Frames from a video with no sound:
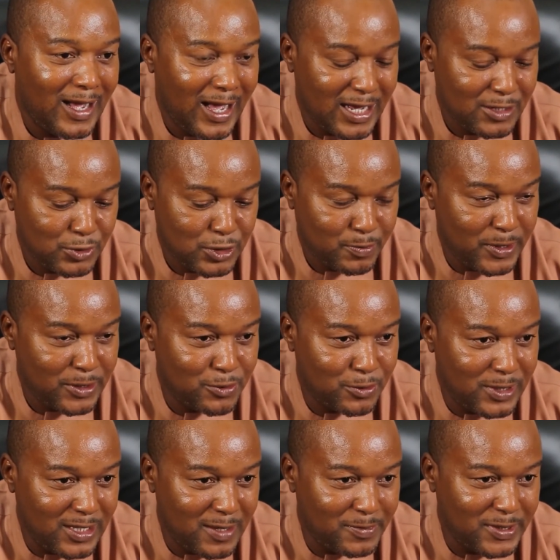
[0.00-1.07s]
As we speak
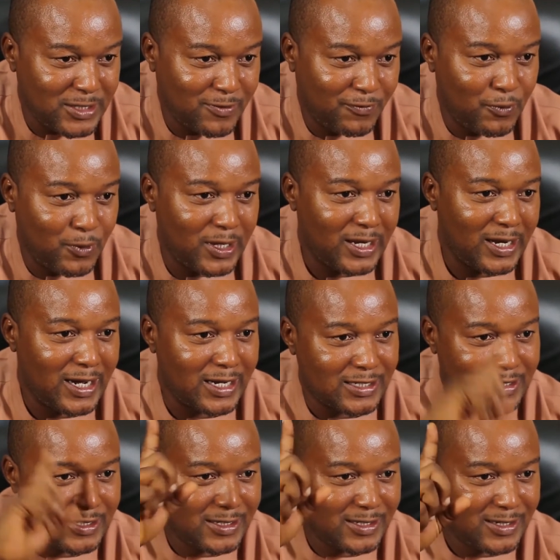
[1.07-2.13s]
today, the price of cooking
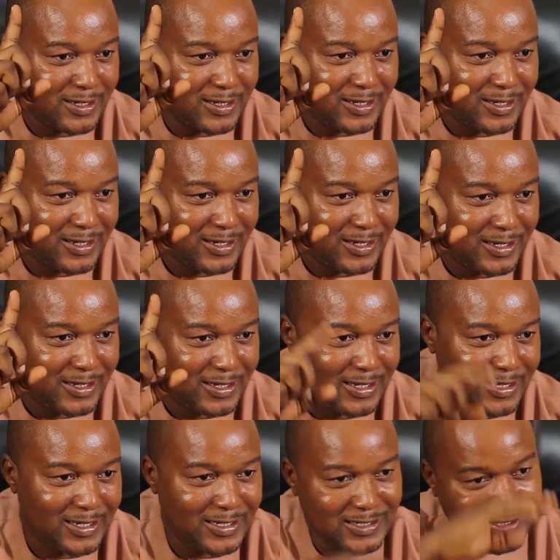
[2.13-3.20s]
gas
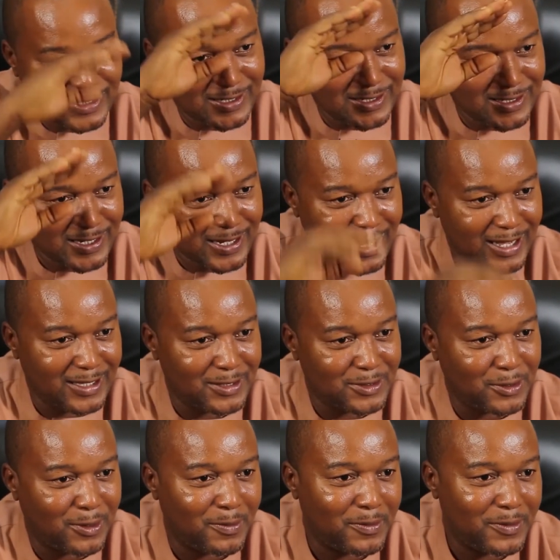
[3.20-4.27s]
is at the
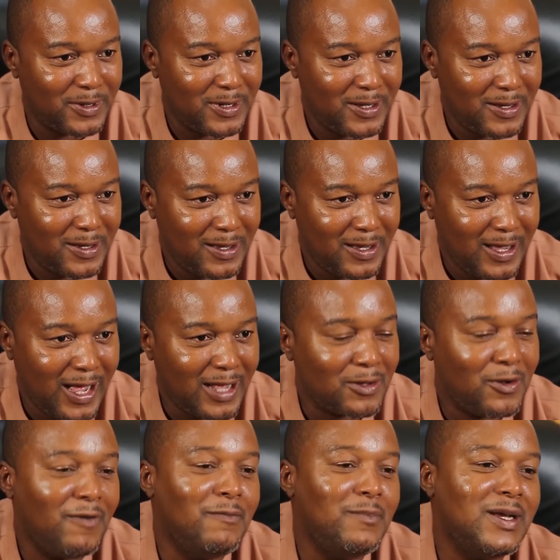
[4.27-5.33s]
top, and
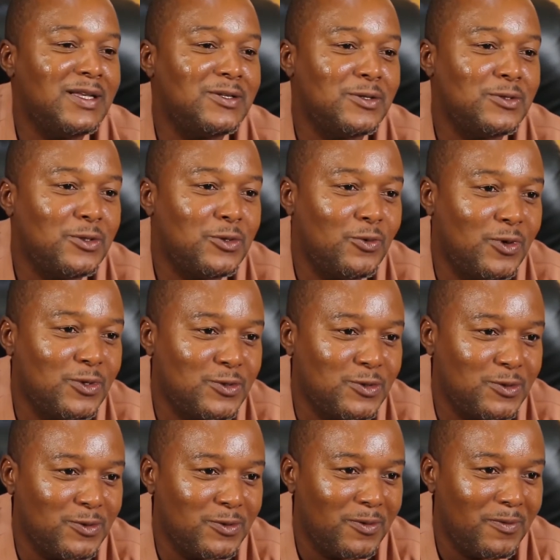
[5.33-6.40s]
government doesn't know what to
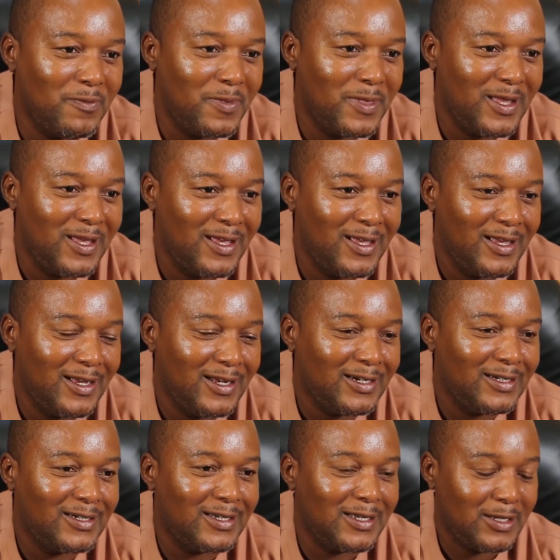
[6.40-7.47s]
do.
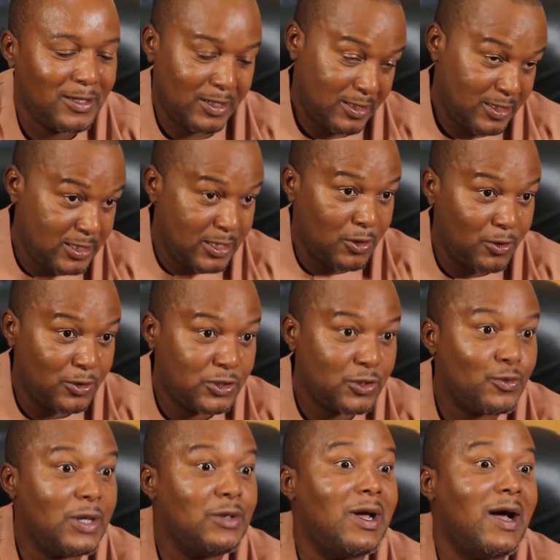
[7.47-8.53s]
This is a country
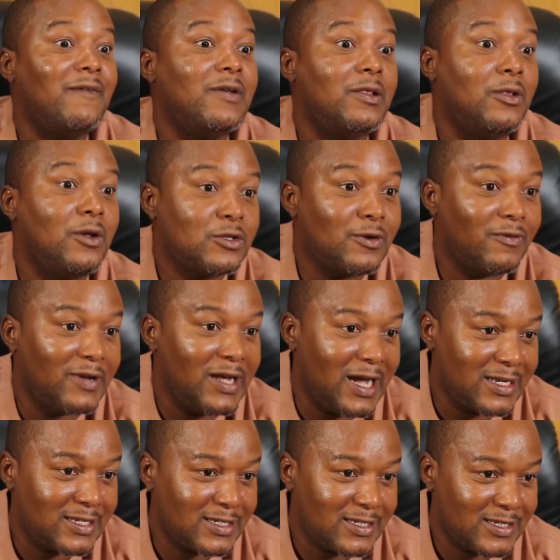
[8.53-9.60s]
where you have a lot of
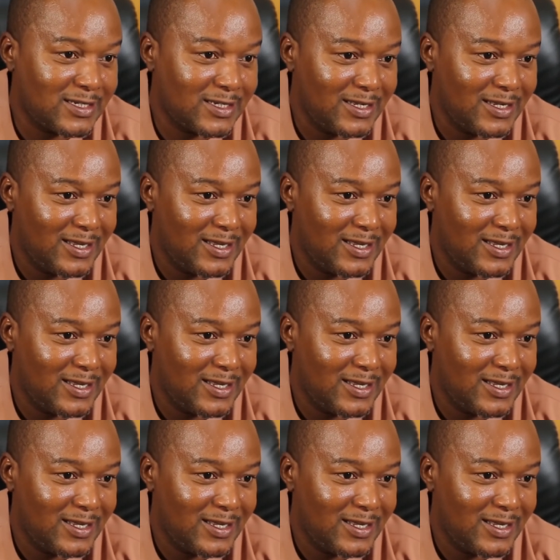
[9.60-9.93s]
gas.